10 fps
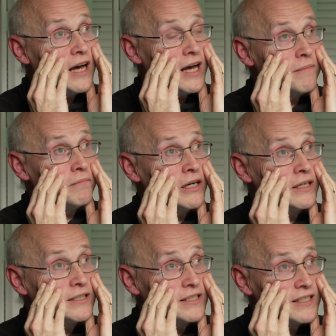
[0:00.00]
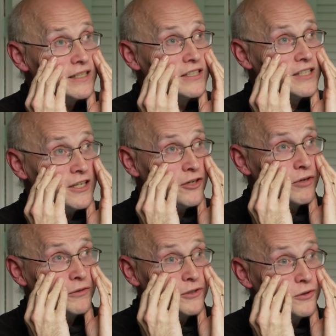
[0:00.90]
my
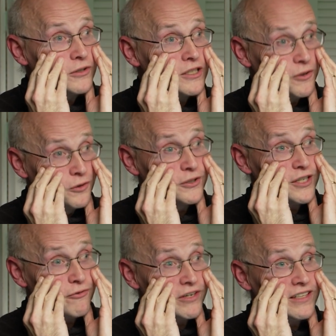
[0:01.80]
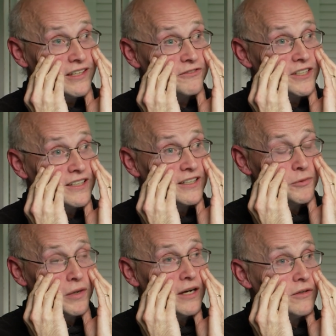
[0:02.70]
16-year-old daughter also really loved it as
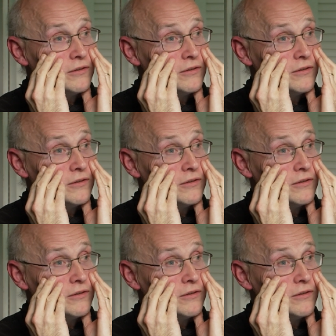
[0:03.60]
well.